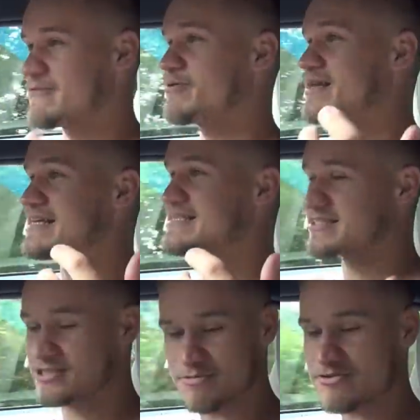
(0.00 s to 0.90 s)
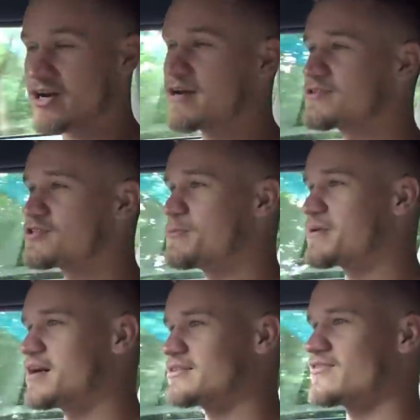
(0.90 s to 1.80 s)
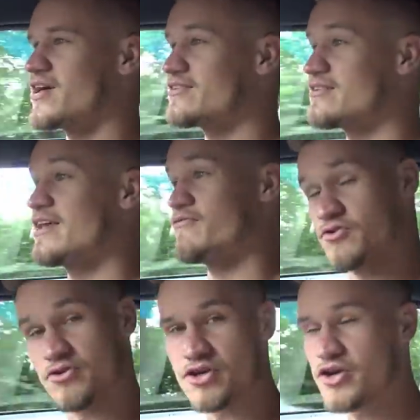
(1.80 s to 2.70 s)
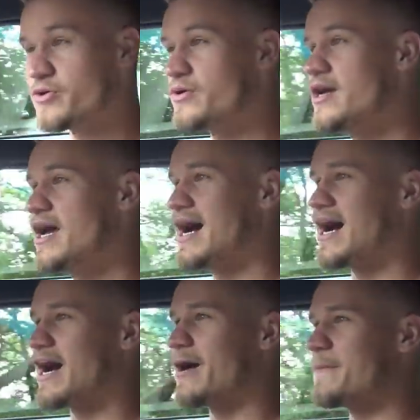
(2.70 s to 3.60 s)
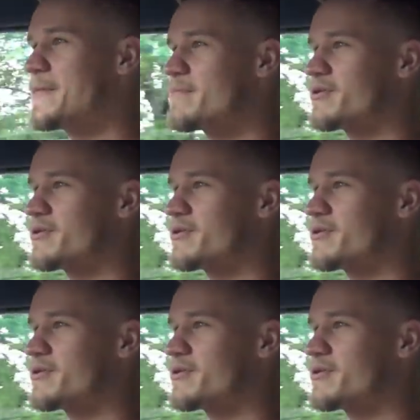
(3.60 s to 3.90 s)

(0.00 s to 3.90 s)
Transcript: then please subscribe to Supercars of London if you're new um,